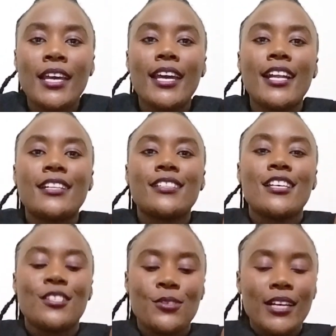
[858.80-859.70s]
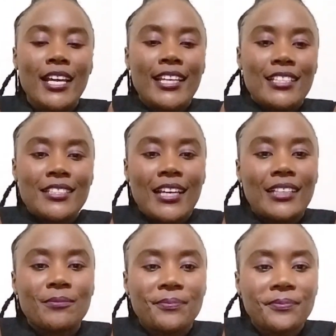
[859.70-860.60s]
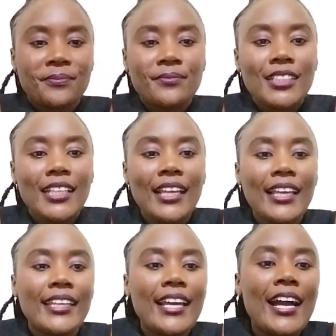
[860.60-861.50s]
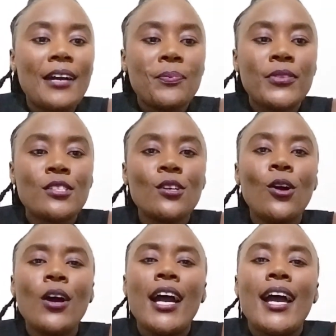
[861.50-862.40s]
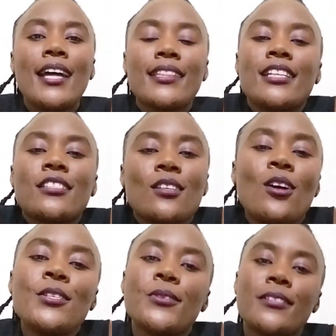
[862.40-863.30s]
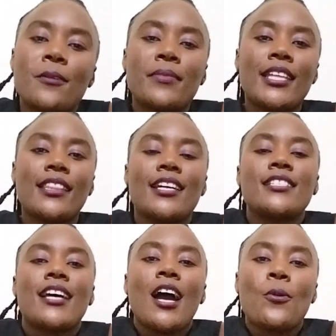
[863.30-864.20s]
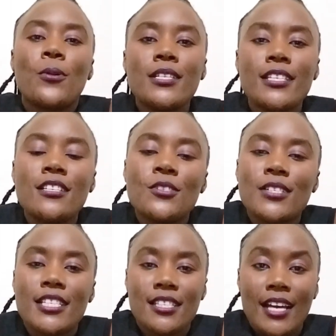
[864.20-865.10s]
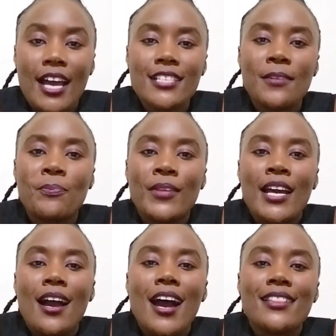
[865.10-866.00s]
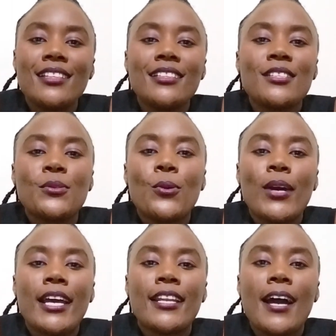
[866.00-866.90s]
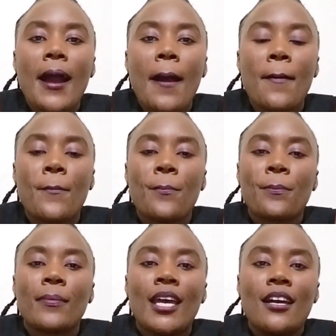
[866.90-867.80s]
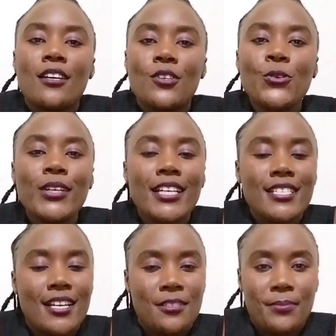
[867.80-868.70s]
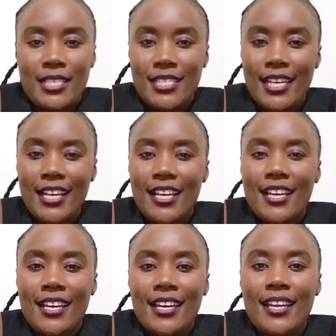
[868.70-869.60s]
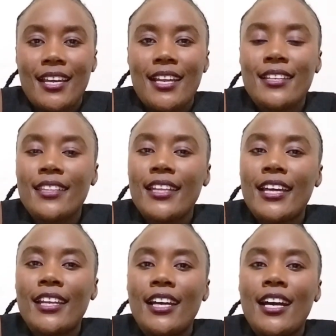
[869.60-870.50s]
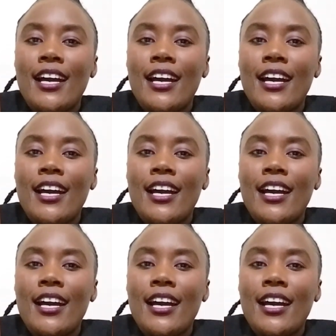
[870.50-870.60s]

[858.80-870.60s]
And so guys, yeah, so there's also something that I wanted to discuss. This is when you get admitted, and then